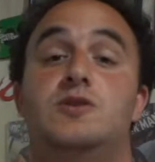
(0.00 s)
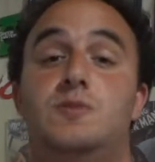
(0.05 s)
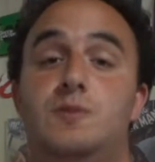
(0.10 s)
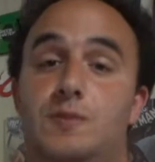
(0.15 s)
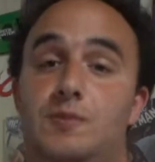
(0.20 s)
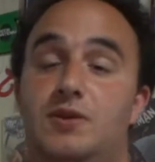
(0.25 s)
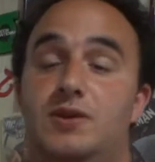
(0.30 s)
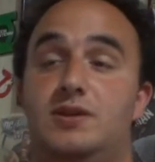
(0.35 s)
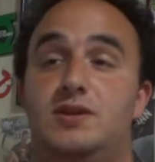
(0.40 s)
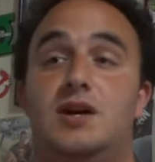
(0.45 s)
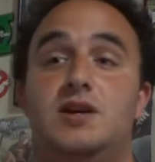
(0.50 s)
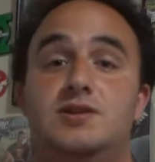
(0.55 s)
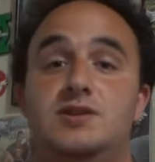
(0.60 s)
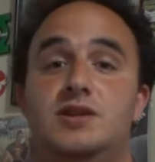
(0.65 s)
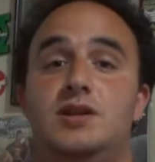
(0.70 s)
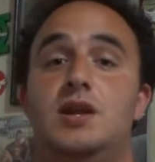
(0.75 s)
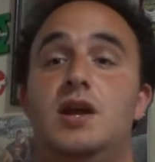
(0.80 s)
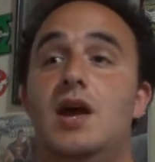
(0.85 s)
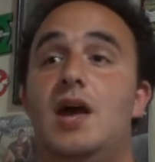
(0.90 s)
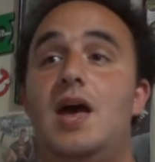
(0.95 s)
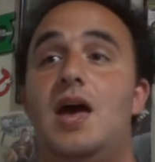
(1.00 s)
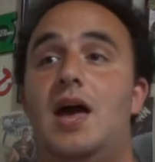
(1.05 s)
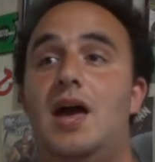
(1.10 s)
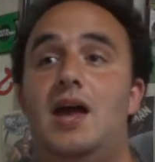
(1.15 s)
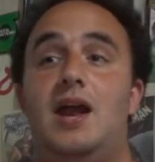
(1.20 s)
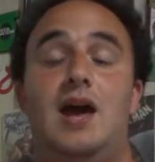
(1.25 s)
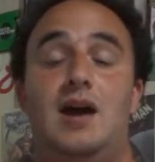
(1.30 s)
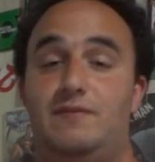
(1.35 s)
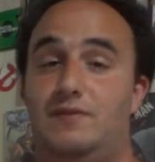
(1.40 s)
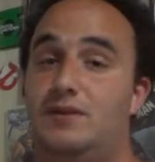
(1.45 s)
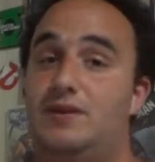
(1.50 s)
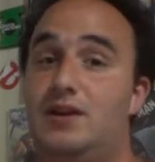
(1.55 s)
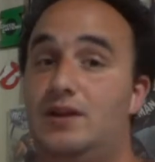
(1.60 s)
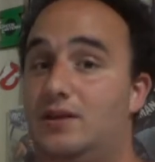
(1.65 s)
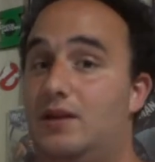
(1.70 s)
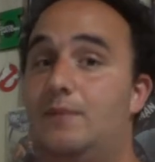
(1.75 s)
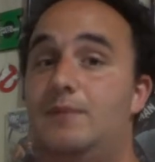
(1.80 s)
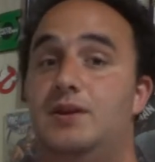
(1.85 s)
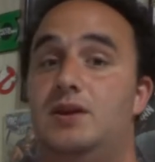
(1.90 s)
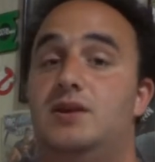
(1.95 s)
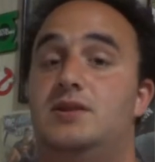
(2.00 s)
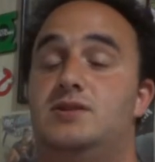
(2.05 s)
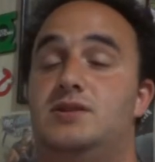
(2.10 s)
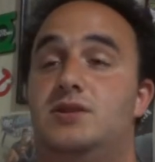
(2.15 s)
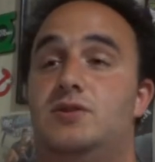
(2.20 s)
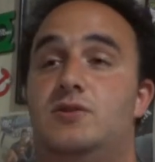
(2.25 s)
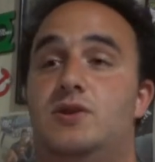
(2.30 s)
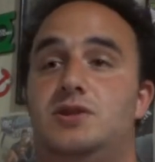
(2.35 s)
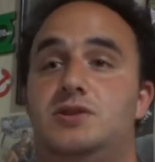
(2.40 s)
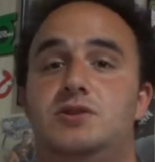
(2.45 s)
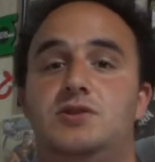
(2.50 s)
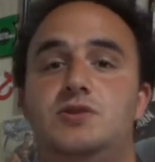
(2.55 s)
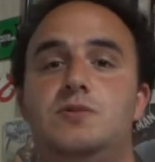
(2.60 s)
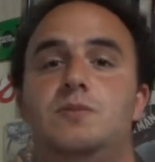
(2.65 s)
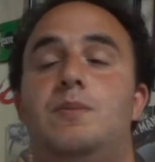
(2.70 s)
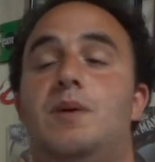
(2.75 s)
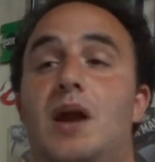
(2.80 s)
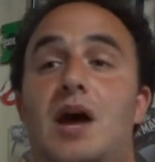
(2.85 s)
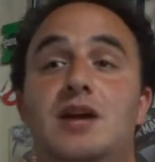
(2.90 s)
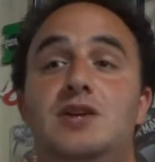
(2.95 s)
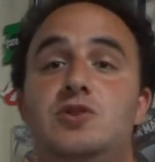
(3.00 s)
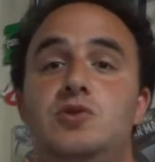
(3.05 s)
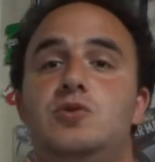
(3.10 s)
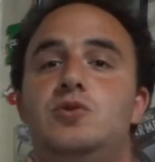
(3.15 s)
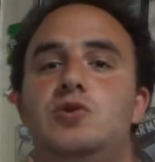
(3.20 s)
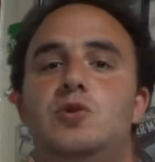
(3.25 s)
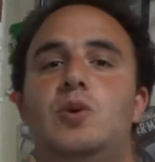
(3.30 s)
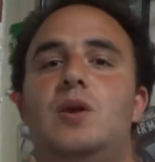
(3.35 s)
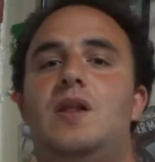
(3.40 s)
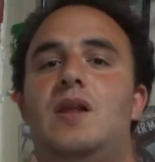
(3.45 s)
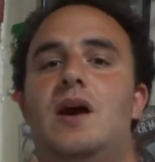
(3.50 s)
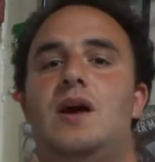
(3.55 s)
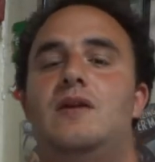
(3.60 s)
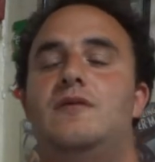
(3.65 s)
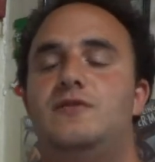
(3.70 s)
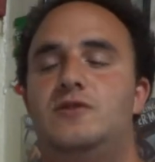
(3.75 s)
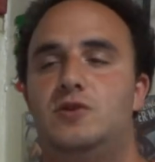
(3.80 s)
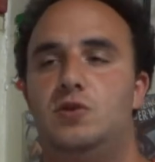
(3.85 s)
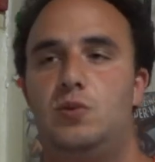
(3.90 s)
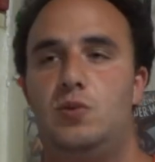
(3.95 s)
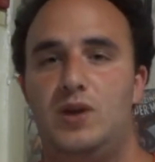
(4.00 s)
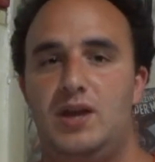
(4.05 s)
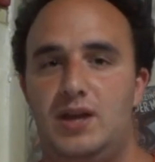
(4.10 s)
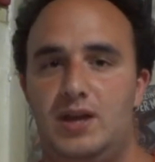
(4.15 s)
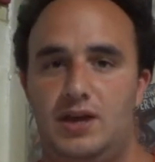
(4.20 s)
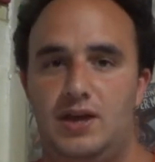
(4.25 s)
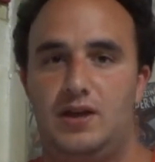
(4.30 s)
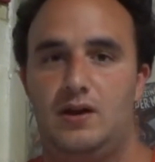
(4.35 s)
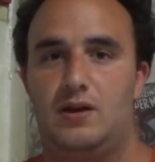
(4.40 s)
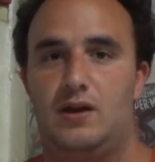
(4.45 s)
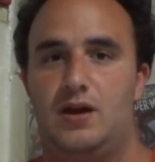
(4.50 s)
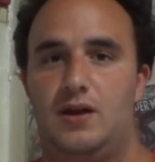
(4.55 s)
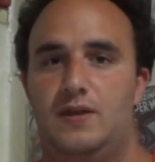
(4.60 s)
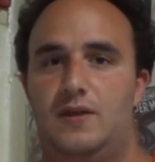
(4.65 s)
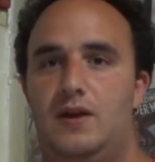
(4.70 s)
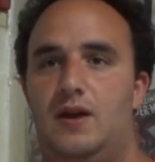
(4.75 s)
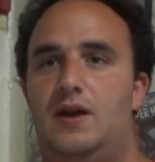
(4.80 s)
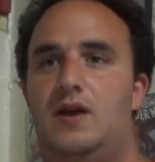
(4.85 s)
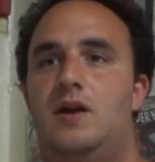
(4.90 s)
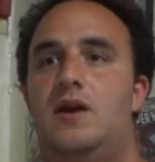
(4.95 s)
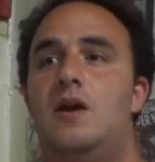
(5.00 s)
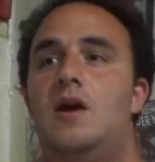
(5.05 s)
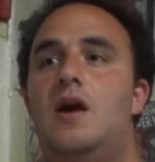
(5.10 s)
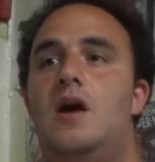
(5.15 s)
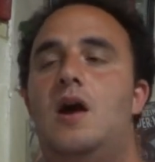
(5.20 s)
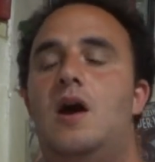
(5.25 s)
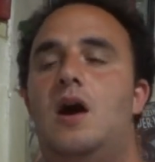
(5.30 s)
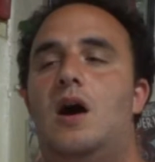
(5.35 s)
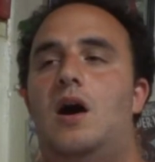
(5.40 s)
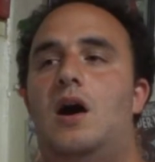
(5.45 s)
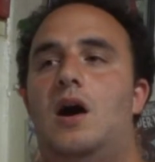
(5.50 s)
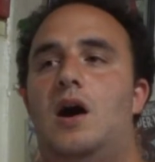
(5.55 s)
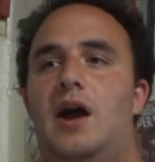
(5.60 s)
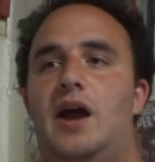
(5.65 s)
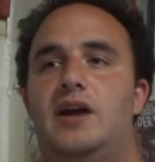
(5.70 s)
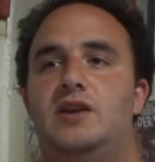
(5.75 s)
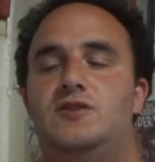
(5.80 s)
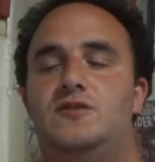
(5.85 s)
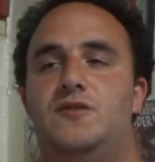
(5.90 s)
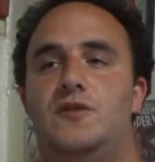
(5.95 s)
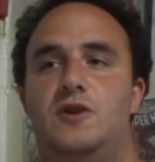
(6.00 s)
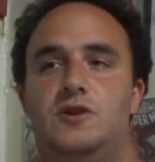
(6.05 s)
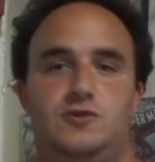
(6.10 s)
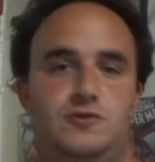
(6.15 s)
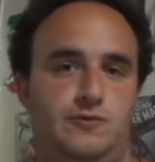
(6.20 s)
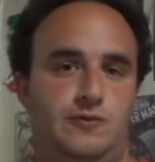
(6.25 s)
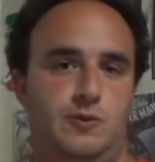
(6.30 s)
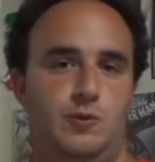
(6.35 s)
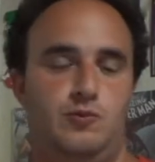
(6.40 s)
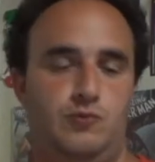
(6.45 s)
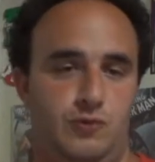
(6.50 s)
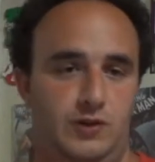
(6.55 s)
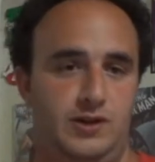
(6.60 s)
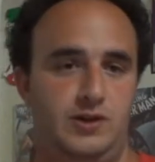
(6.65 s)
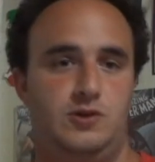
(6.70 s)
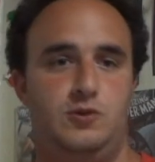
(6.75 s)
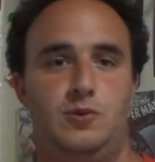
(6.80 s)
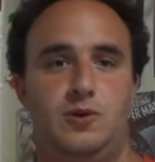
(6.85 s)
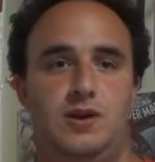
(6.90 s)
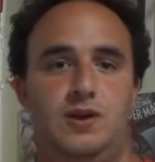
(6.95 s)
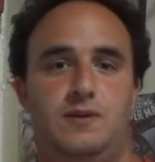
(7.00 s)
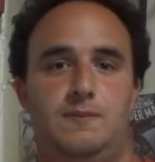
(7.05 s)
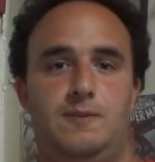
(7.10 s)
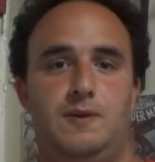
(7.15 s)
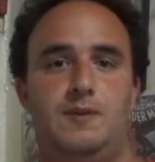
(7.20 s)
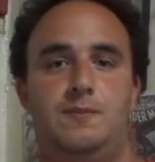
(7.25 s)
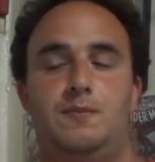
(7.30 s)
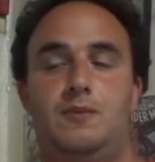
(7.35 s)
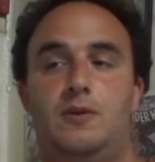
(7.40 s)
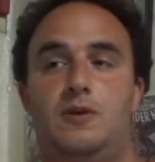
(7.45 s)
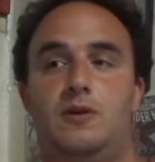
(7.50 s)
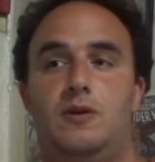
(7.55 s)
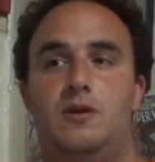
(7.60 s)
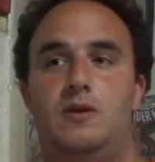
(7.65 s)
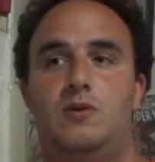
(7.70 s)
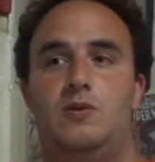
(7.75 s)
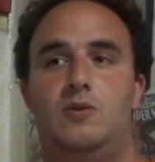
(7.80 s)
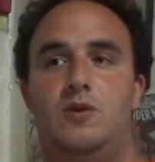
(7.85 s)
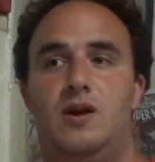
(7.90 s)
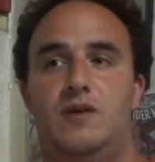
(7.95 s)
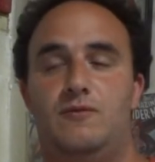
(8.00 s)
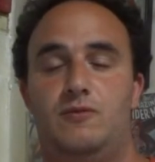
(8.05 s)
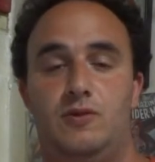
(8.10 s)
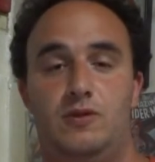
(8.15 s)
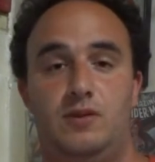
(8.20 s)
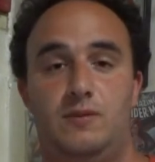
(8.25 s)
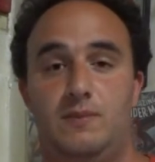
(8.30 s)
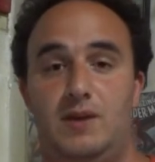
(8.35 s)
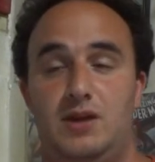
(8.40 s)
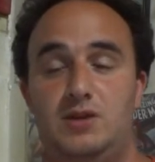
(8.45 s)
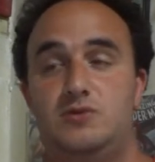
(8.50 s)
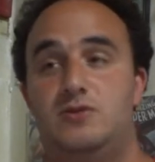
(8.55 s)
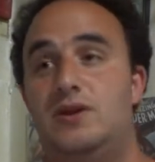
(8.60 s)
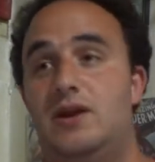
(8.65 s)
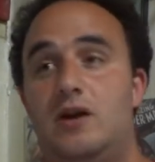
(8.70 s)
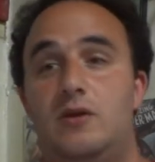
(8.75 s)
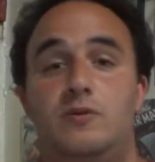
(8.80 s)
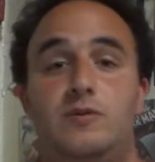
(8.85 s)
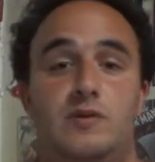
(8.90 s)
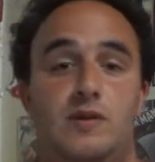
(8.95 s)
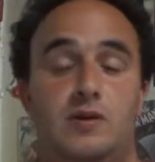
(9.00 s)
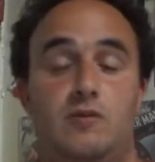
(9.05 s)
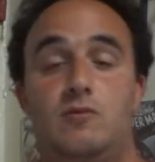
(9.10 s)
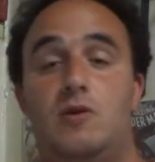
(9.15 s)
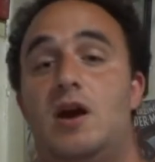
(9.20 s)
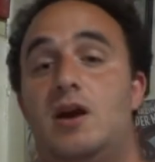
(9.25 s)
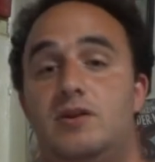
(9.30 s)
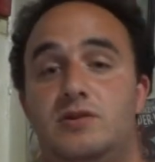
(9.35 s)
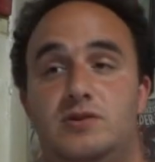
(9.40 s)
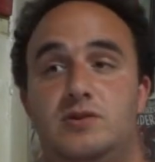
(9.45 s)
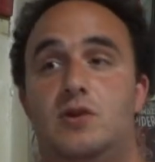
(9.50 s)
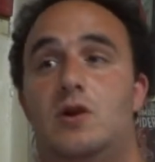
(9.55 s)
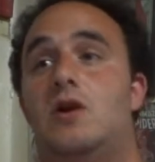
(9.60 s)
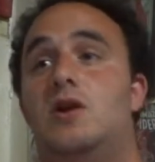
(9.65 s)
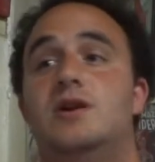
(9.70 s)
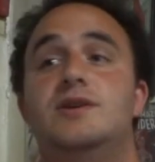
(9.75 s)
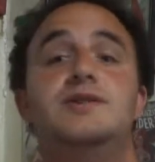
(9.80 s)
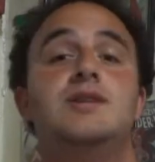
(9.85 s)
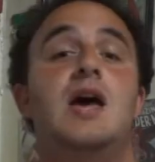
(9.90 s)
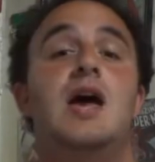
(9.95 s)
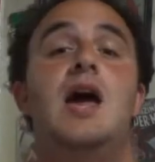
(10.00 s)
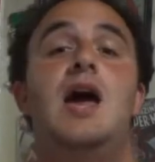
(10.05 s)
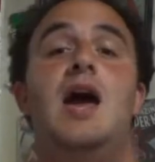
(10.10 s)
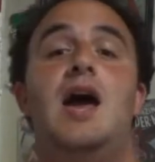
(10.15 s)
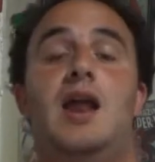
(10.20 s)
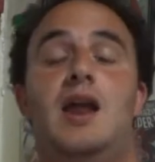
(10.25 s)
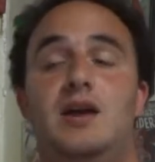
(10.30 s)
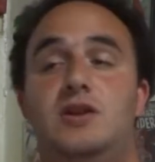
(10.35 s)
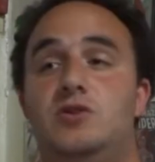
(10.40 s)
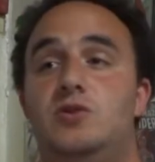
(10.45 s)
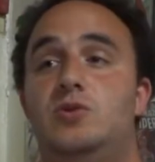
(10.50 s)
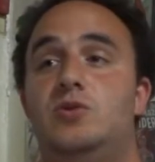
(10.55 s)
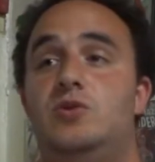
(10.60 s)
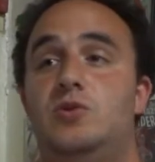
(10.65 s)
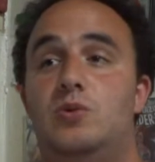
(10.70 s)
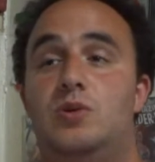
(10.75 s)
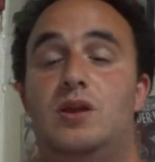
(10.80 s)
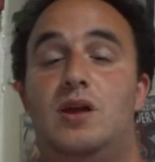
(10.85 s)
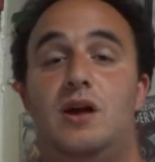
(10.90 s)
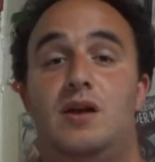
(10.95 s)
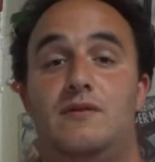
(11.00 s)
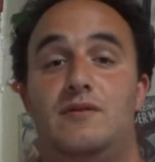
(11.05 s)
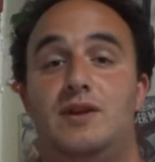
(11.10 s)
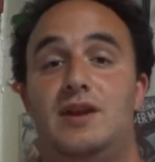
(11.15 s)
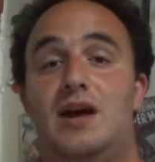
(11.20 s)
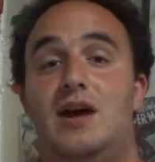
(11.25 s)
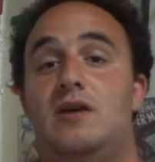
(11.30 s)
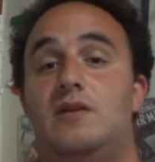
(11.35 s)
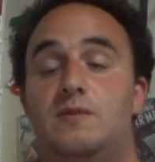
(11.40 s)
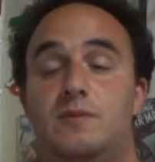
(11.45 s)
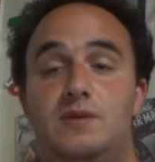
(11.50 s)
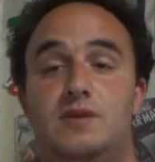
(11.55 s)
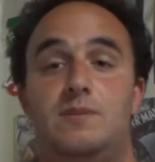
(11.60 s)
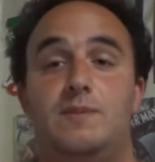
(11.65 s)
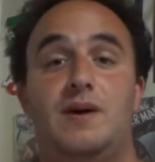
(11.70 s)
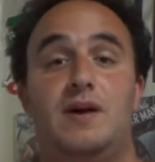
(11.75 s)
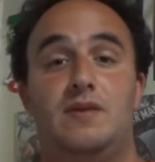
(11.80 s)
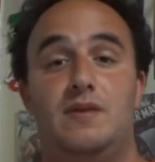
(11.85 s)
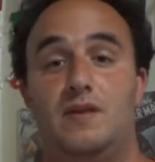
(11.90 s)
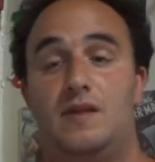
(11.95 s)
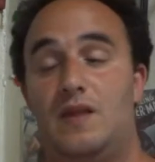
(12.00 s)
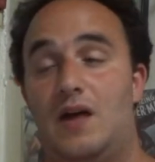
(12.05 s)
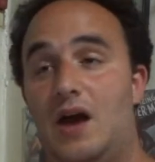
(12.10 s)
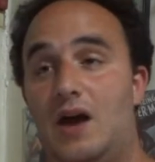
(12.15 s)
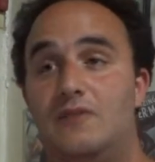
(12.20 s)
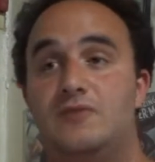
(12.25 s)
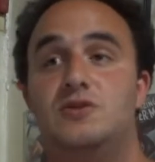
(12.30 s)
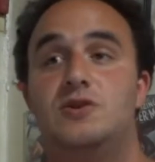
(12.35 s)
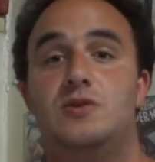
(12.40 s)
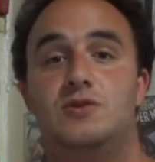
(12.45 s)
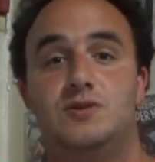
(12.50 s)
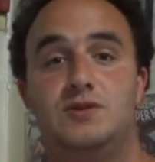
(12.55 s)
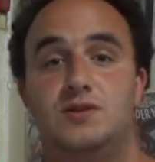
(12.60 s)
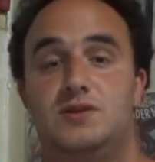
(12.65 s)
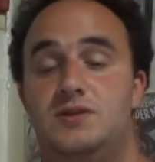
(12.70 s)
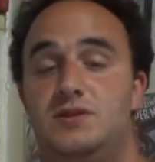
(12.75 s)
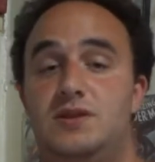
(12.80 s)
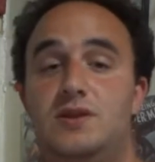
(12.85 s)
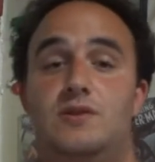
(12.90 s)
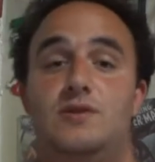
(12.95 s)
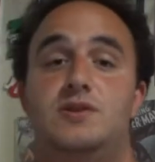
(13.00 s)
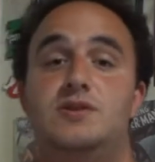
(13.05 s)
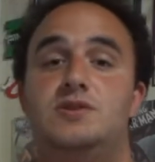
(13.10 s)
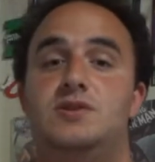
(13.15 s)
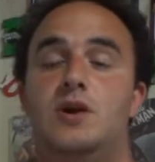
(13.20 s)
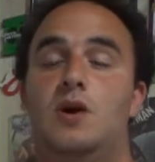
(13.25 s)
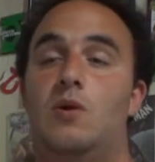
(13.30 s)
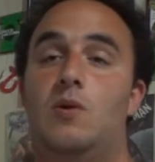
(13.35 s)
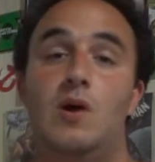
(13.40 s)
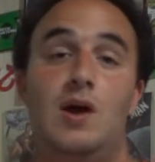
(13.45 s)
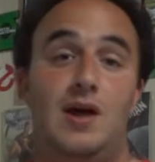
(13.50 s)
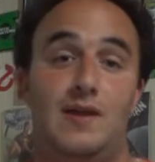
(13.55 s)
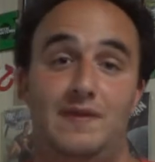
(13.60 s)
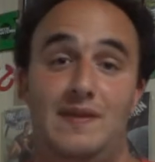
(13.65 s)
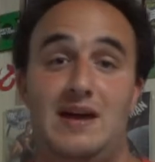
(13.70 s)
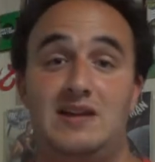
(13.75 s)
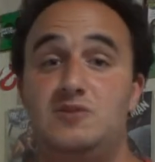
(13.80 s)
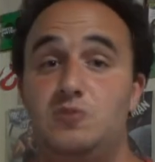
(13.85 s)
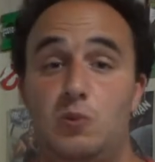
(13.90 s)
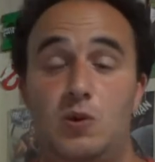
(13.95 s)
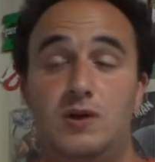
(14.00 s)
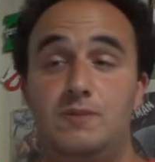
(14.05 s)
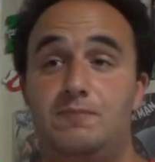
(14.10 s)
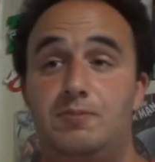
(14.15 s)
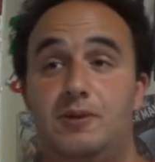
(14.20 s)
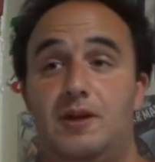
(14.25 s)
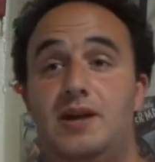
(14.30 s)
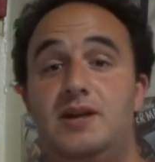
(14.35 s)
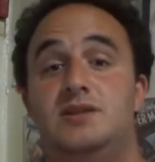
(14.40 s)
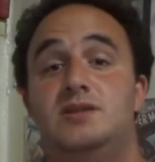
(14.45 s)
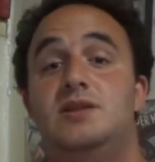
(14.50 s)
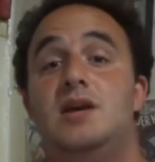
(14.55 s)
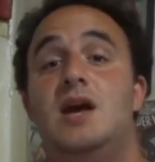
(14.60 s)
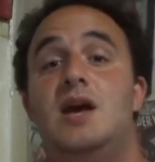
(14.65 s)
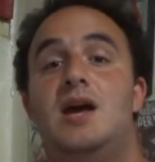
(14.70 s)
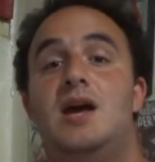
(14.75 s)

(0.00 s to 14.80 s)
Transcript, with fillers: the people it doesn't, and I have to take them into consideration too. But I do a lot of tweeting on there as far as retweeting people who have really major announcements, like writers and artists, and I do a lot of announcements about the live shows and the series, so that's one place.